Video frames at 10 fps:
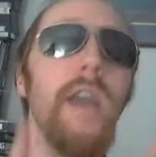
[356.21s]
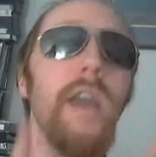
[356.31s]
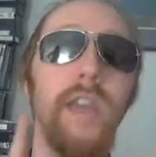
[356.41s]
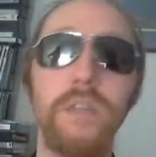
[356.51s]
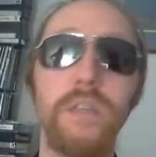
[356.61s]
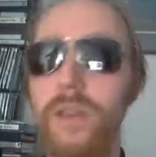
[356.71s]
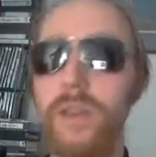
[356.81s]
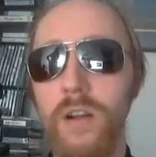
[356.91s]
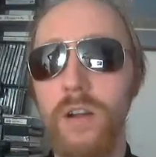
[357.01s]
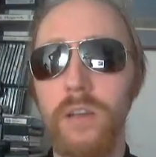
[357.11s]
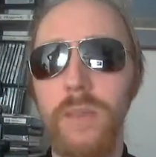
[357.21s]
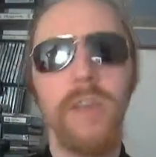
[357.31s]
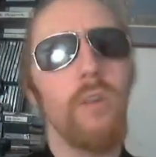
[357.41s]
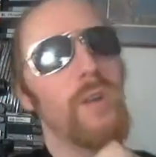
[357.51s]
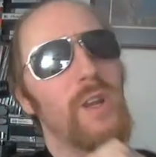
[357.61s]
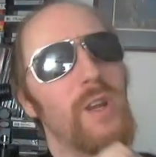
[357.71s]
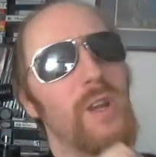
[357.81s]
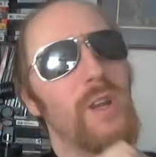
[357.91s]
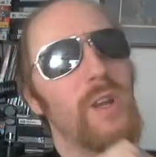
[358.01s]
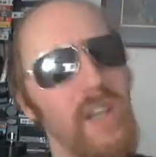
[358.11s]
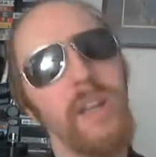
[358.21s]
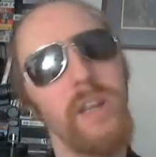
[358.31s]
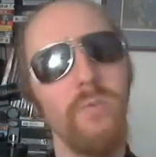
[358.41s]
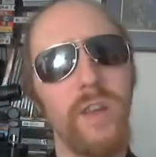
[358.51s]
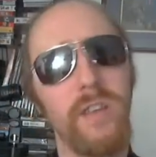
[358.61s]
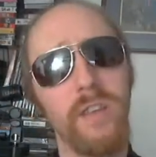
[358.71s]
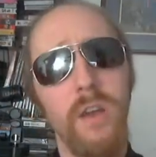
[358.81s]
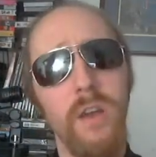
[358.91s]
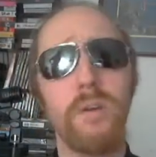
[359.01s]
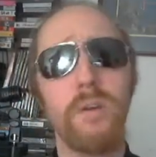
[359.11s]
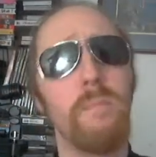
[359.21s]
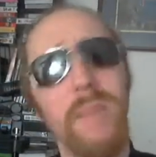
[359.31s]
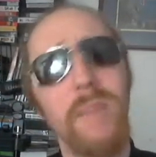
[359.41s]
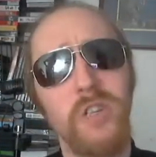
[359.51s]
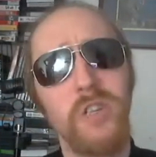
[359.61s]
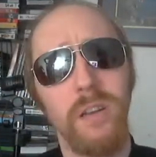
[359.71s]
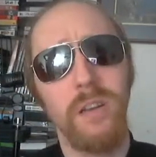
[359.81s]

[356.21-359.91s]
It's monogamy or you're cheating with permission.